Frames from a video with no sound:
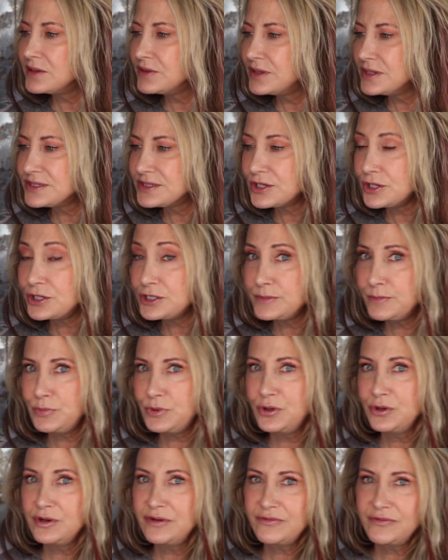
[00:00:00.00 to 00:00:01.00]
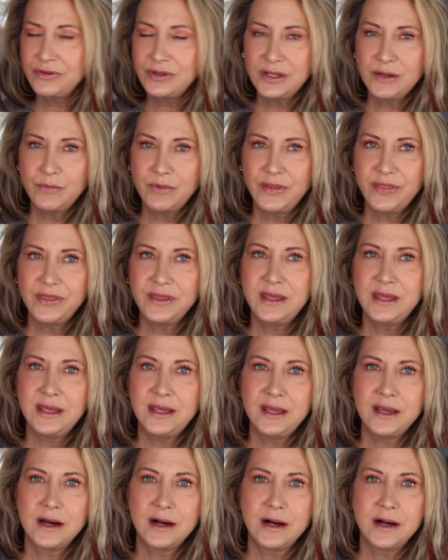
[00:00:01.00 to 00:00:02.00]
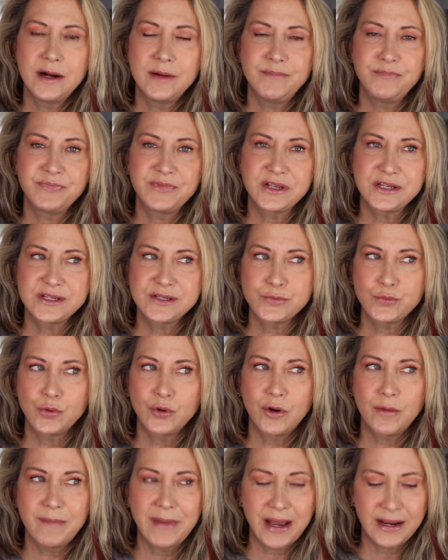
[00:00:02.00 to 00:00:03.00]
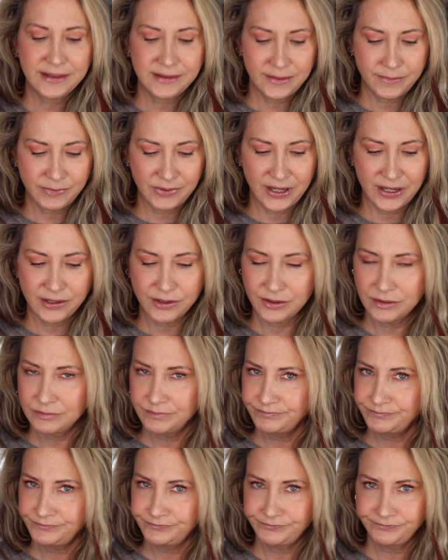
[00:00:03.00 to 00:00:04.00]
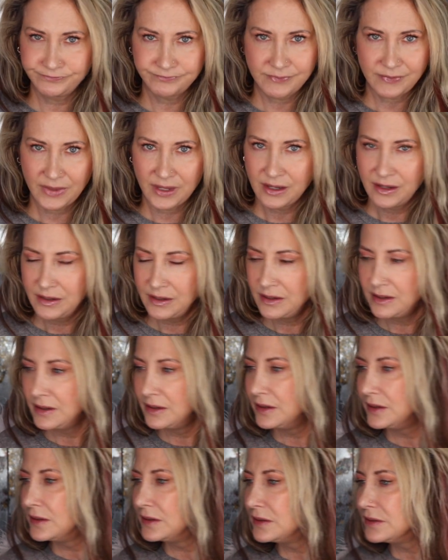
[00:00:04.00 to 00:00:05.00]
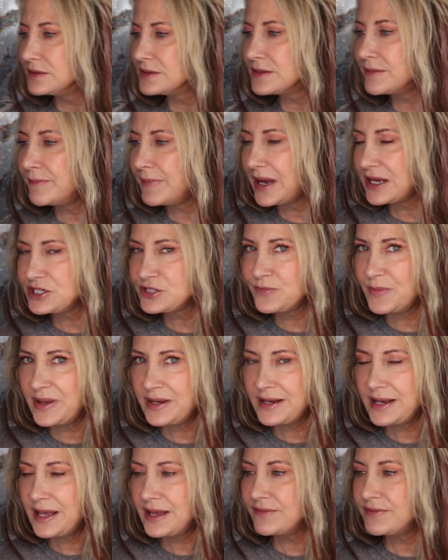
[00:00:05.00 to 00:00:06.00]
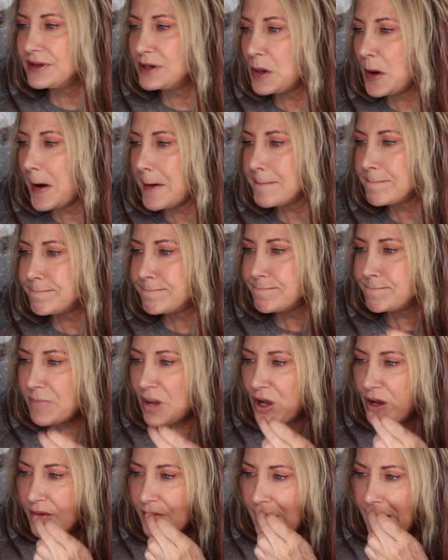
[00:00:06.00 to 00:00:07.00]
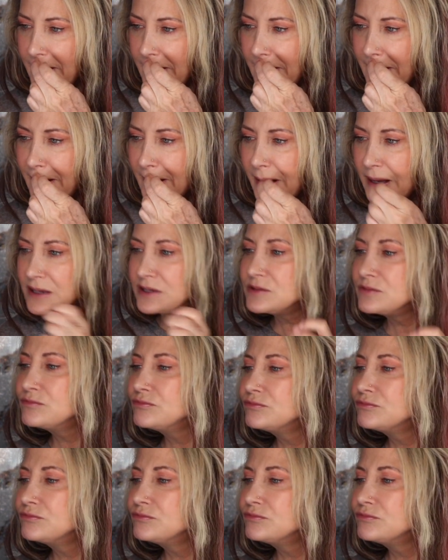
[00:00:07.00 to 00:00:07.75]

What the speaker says: this goes beautifully with the Swirl MAC Lip Liner. It's a match made in heaven. But right now,